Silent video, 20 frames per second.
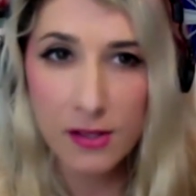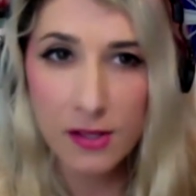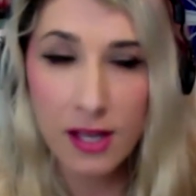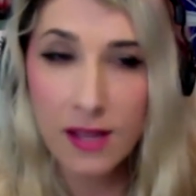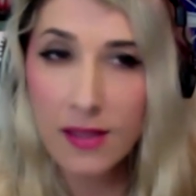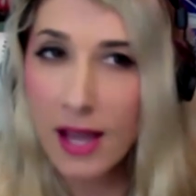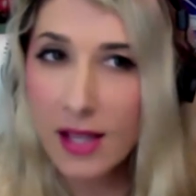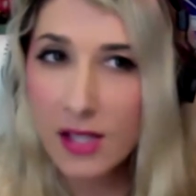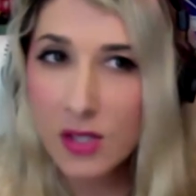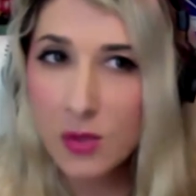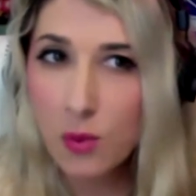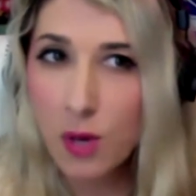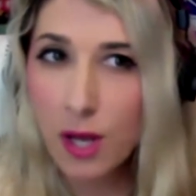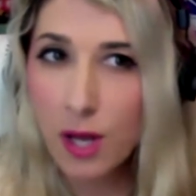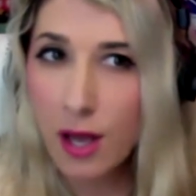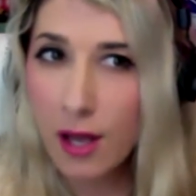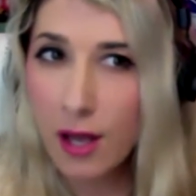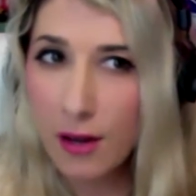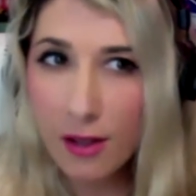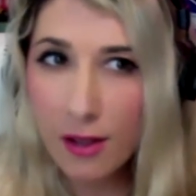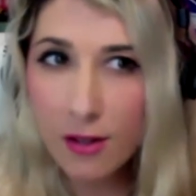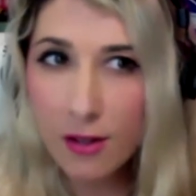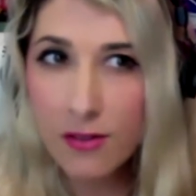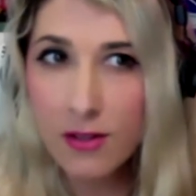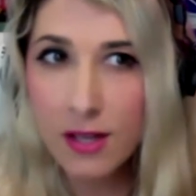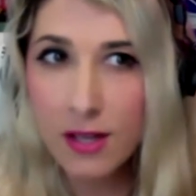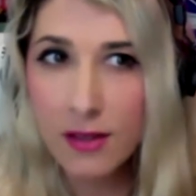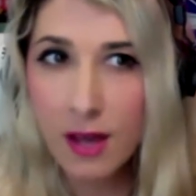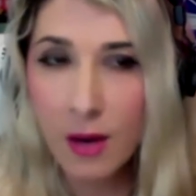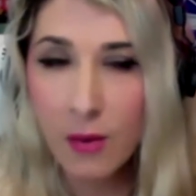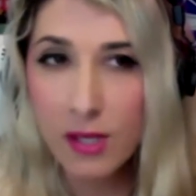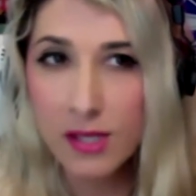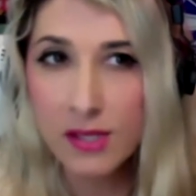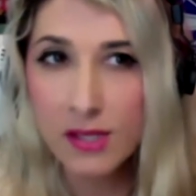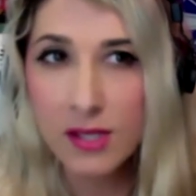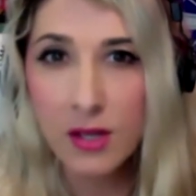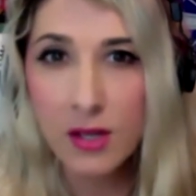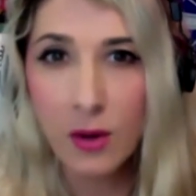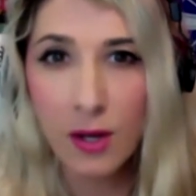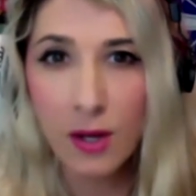And that's what another thing that we see
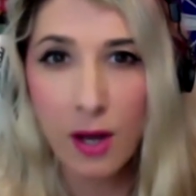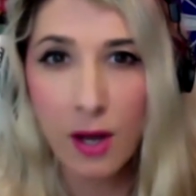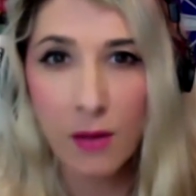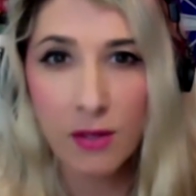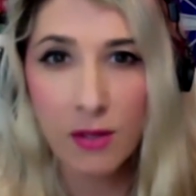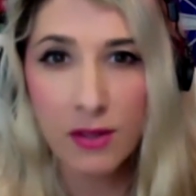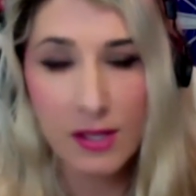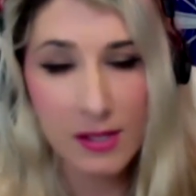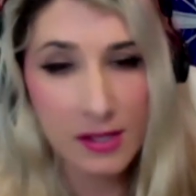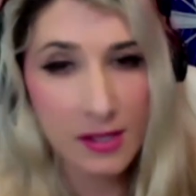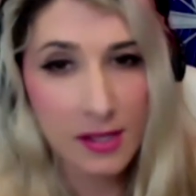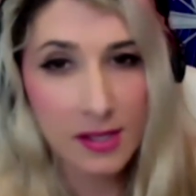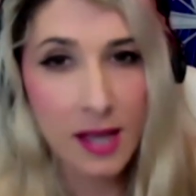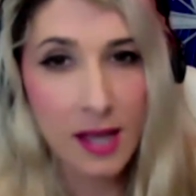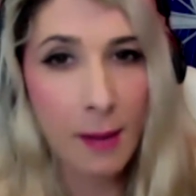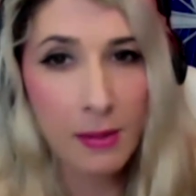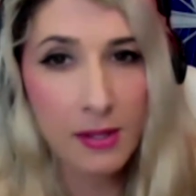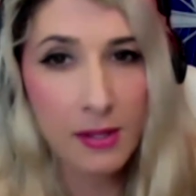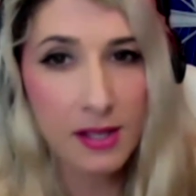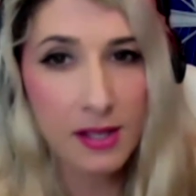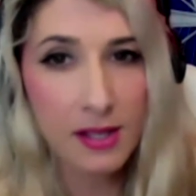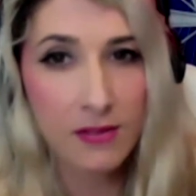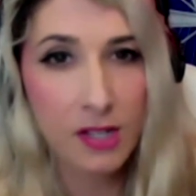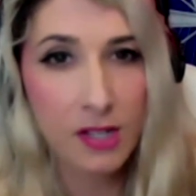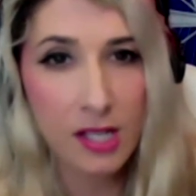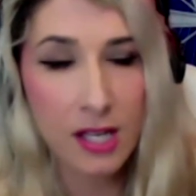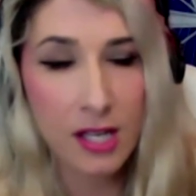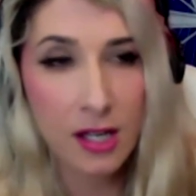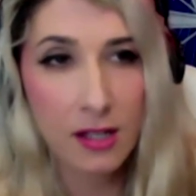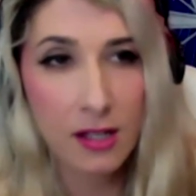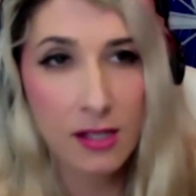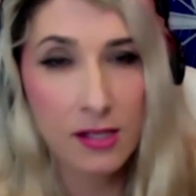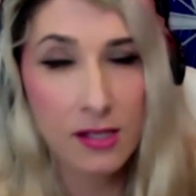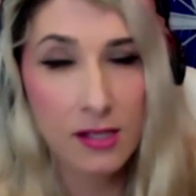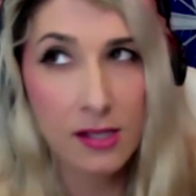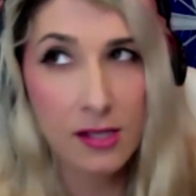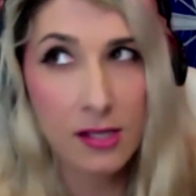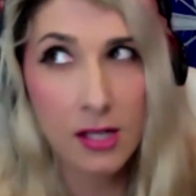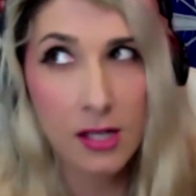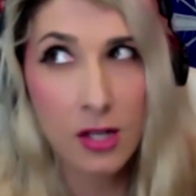going on with this. This happens every year. This
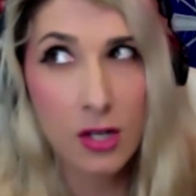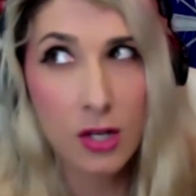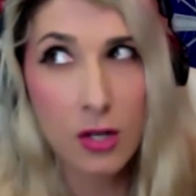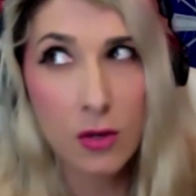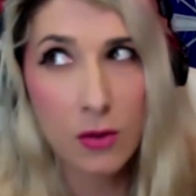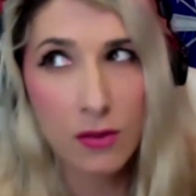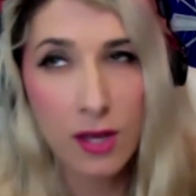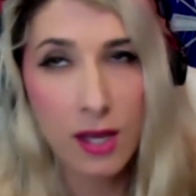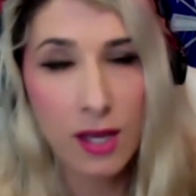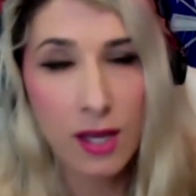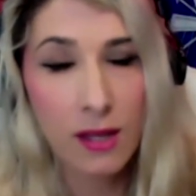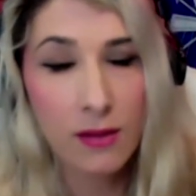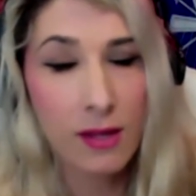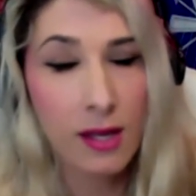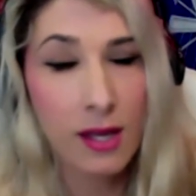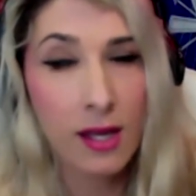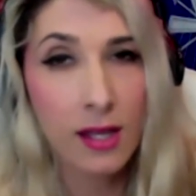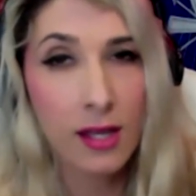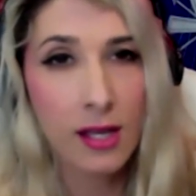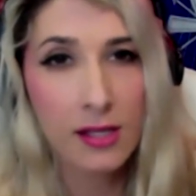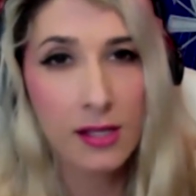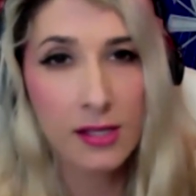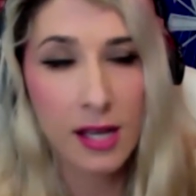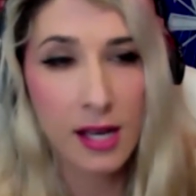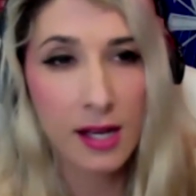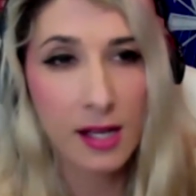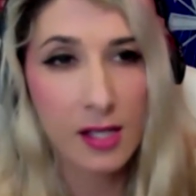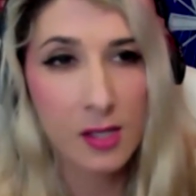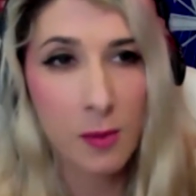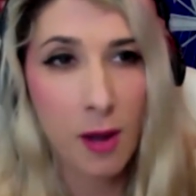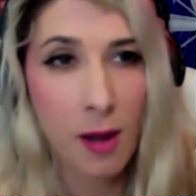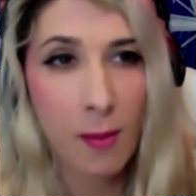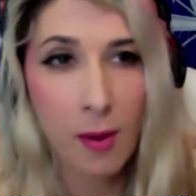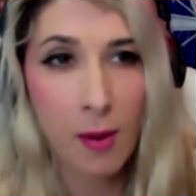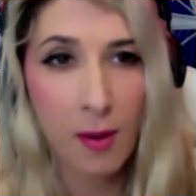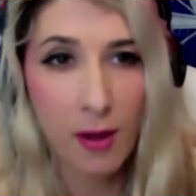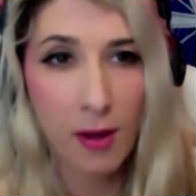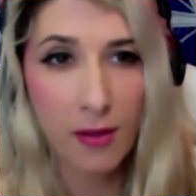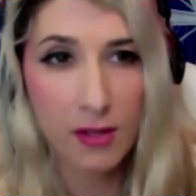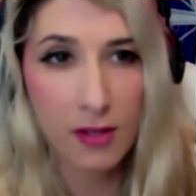isn't a new thing. The alien sightings pop up
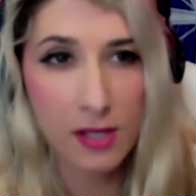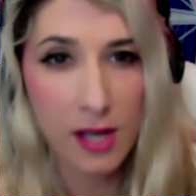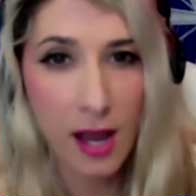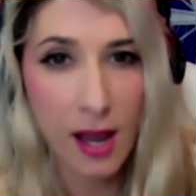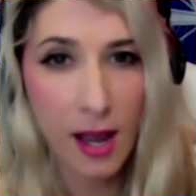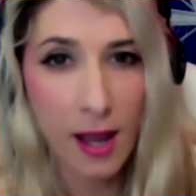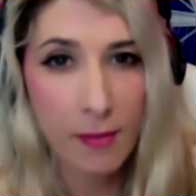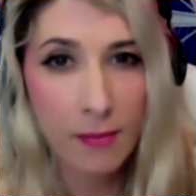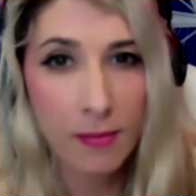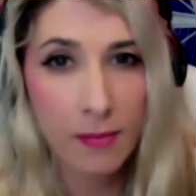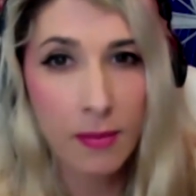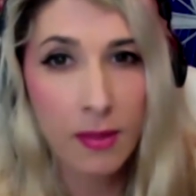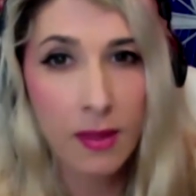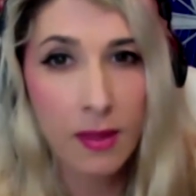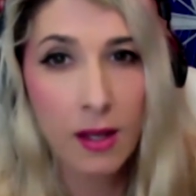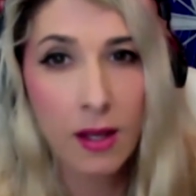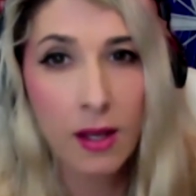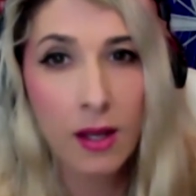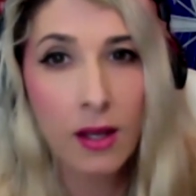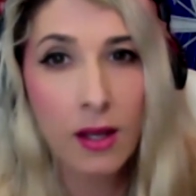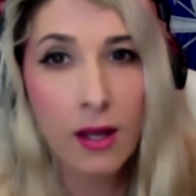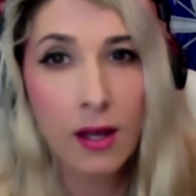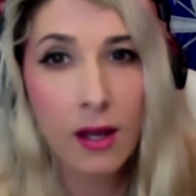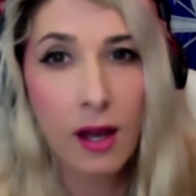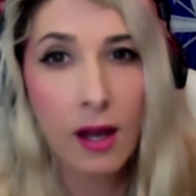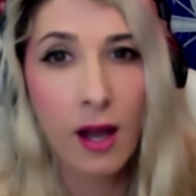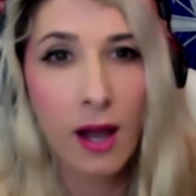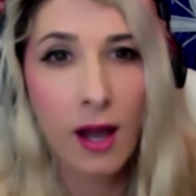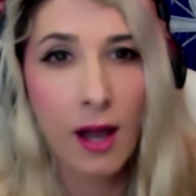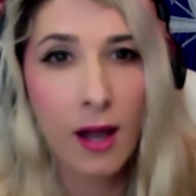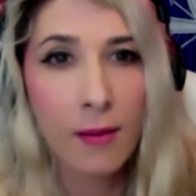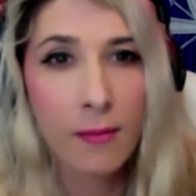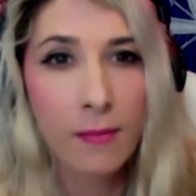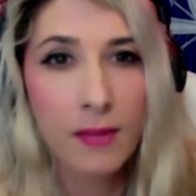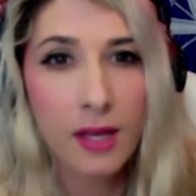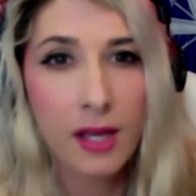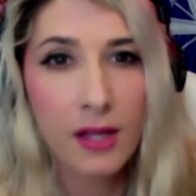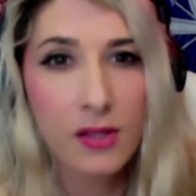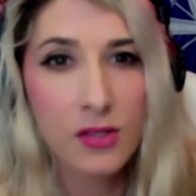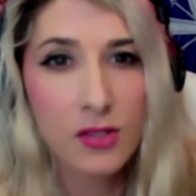all the time.
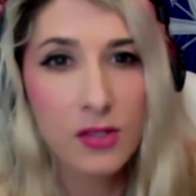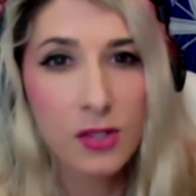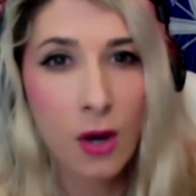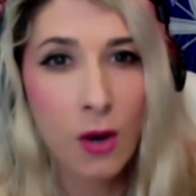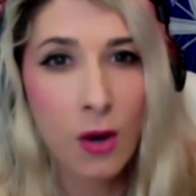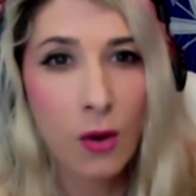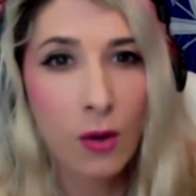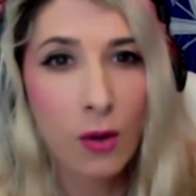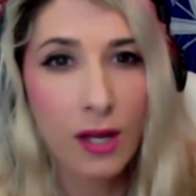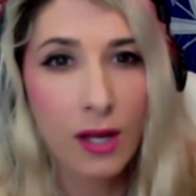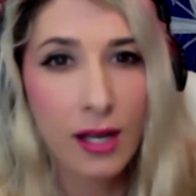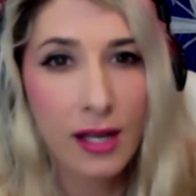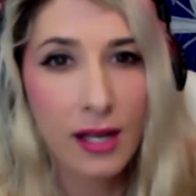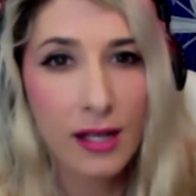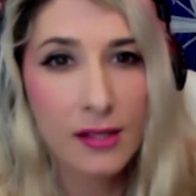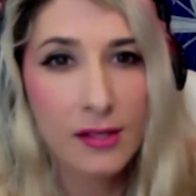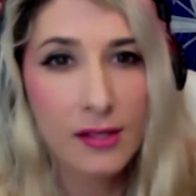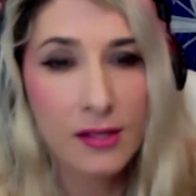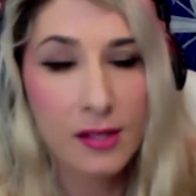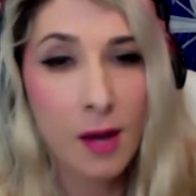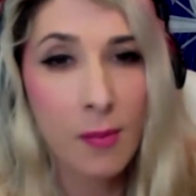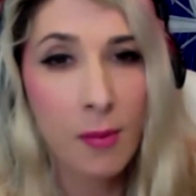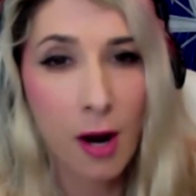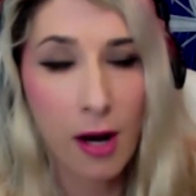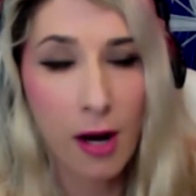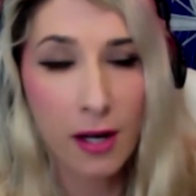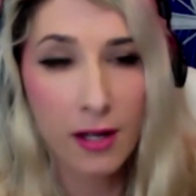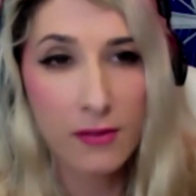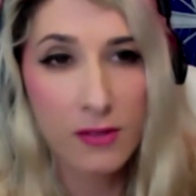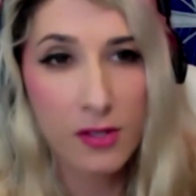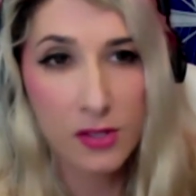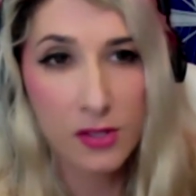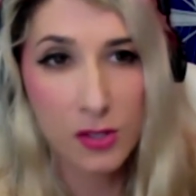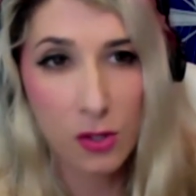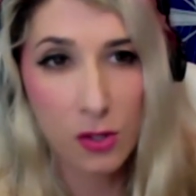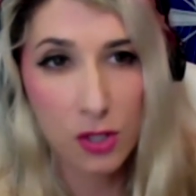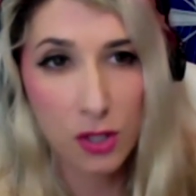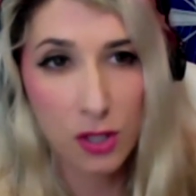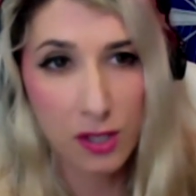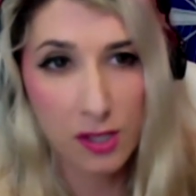And so it's a part of the
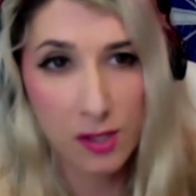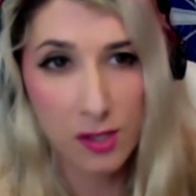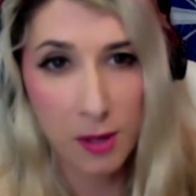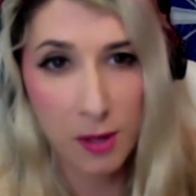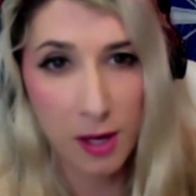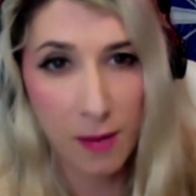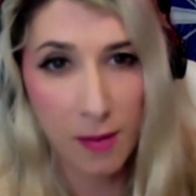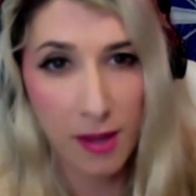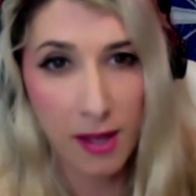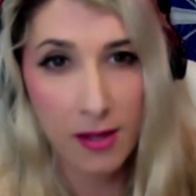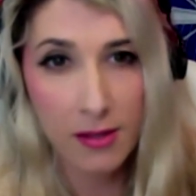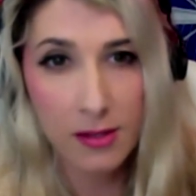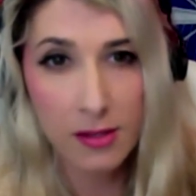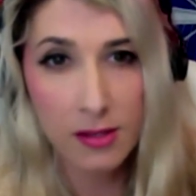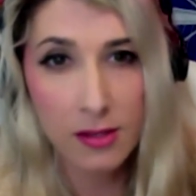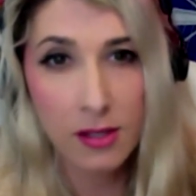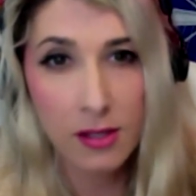social experiment.